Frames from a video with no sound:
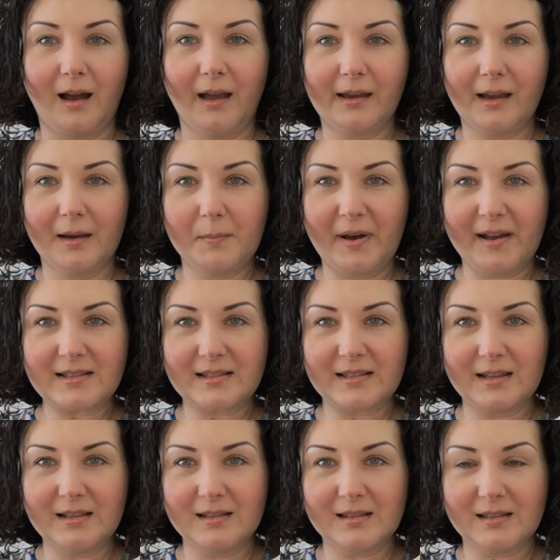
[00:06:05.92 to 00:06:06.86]
I got
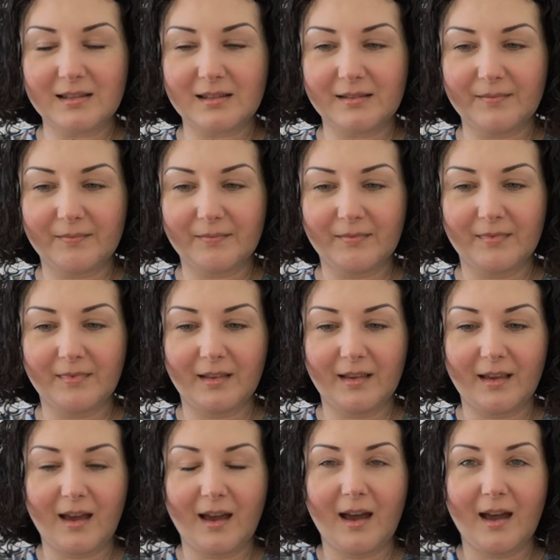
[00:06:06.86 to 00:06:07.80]
buttons.
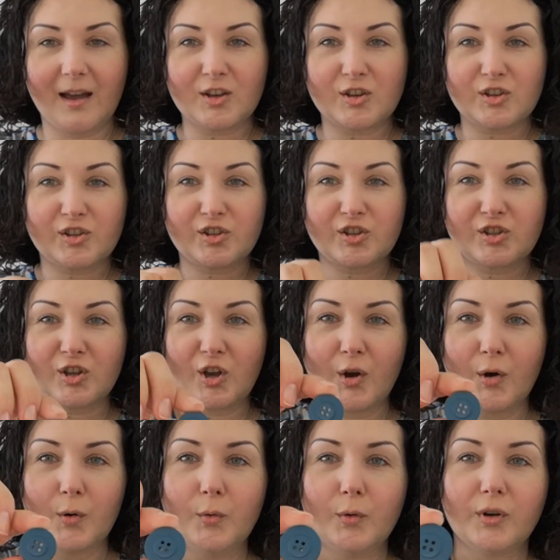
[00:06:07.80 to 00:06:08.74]

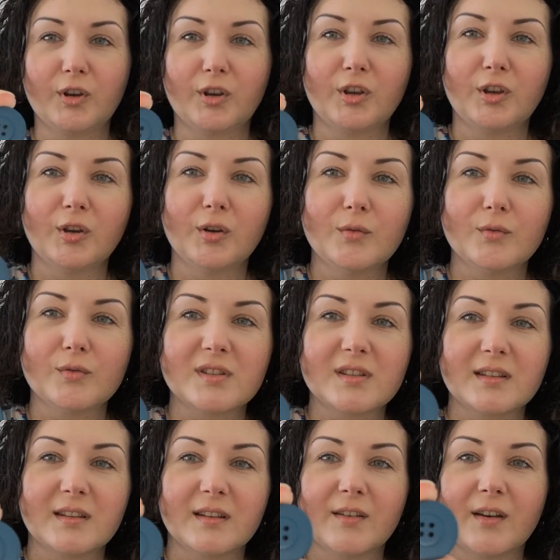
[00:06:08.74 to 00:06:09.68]
So
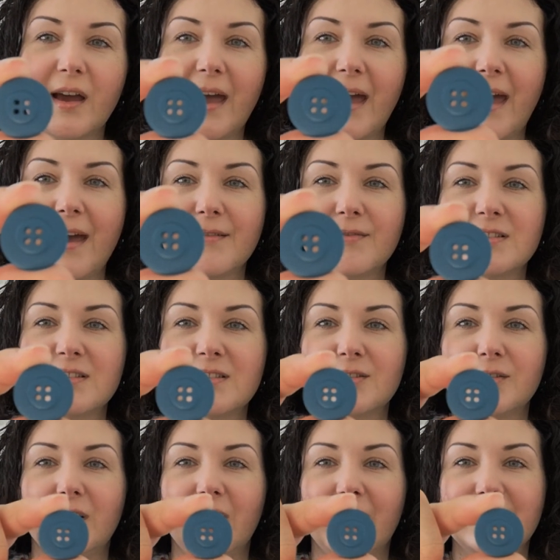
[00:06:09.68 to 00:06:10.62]
cute. Ever
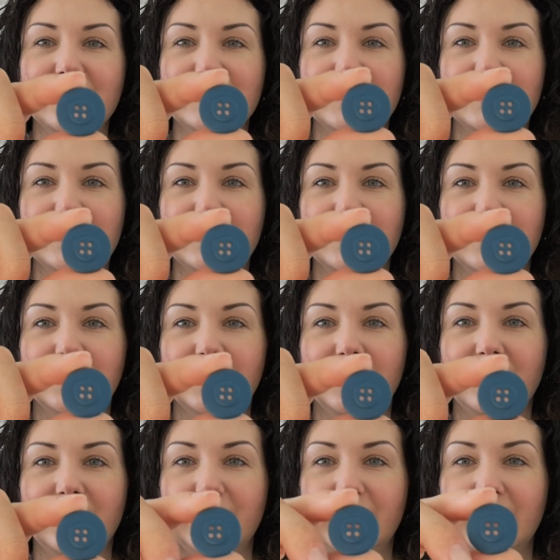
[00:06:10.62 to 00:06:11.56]
so light
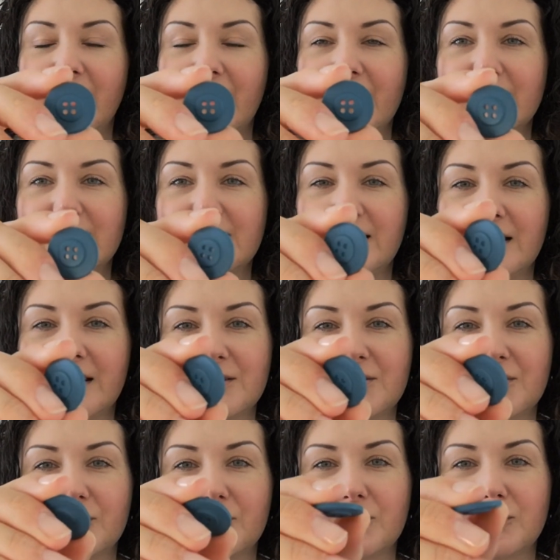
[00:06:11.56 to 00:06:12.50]

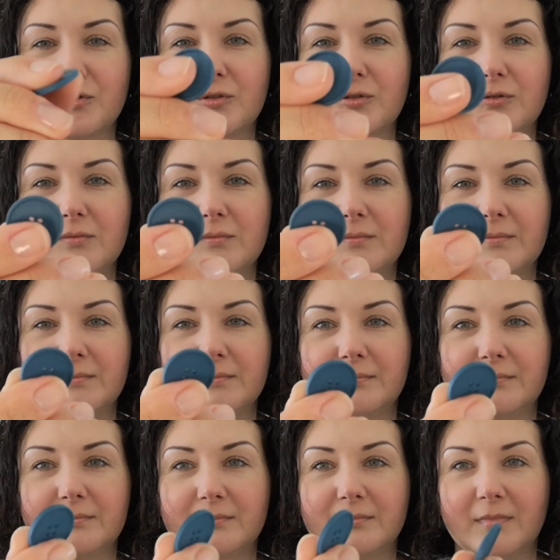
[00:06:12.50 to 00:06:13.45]
little,
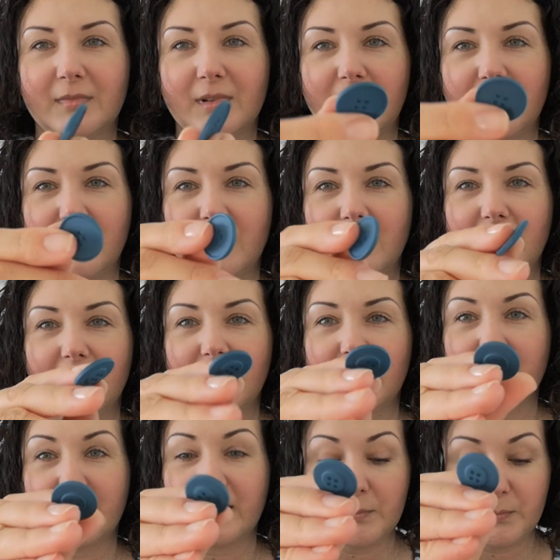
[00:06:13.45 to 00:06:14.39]

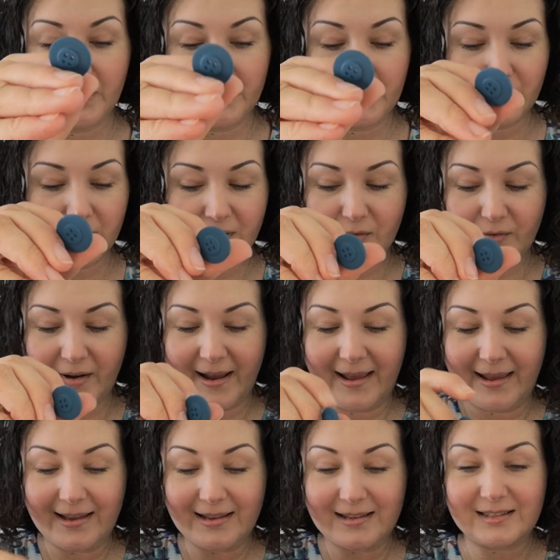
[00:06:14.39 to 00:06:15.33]
like a bluey
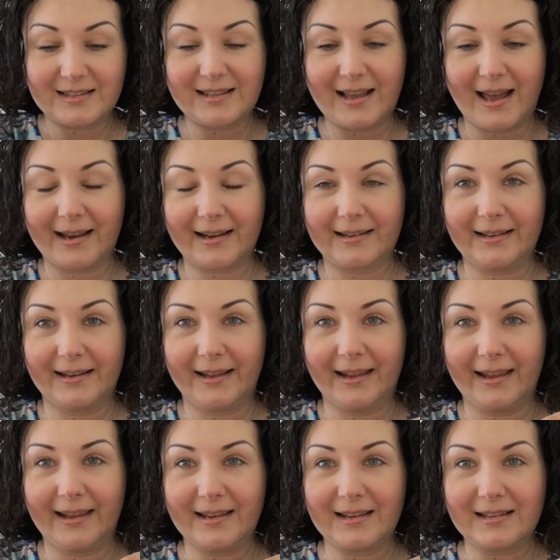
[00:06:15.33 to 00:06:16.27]
grey,
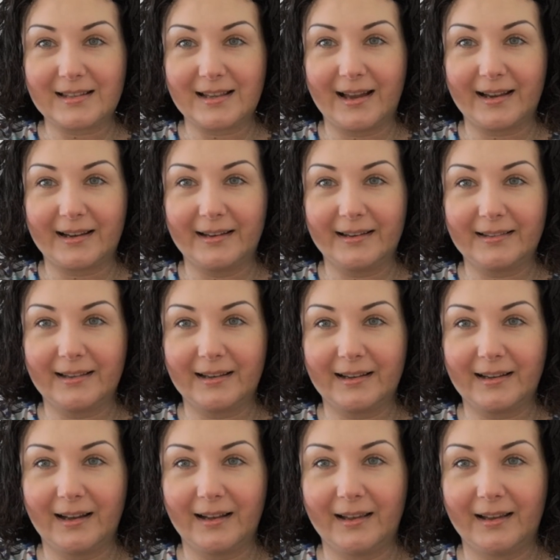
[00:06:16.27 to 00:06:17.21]
exactly the
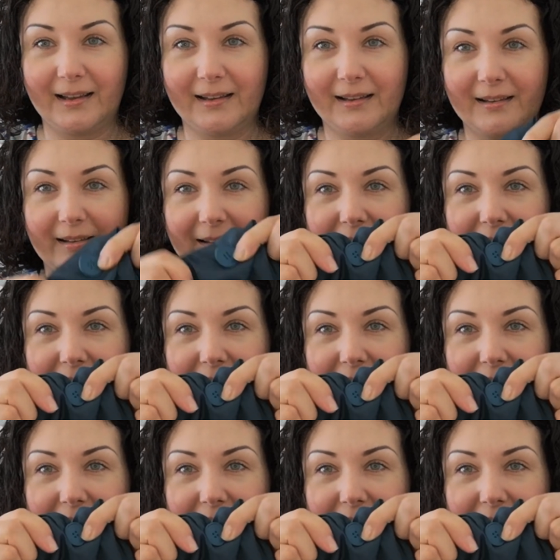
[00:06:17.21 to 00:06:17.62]
color